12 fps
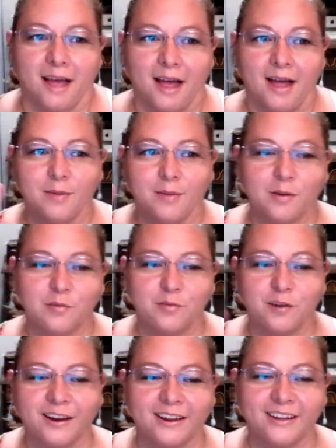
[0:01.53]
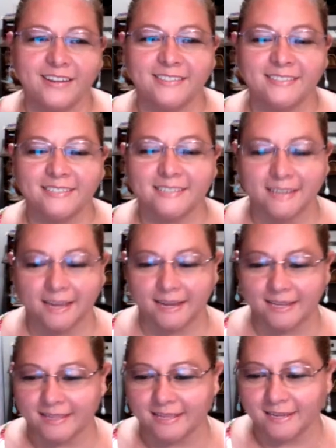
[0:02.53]
Hi, my friends. I
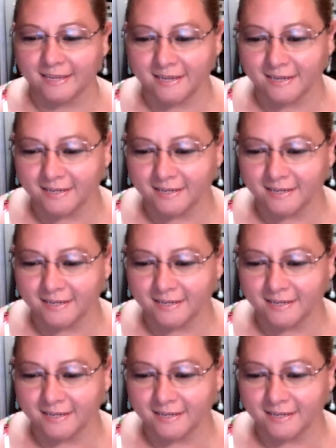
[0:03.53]
think.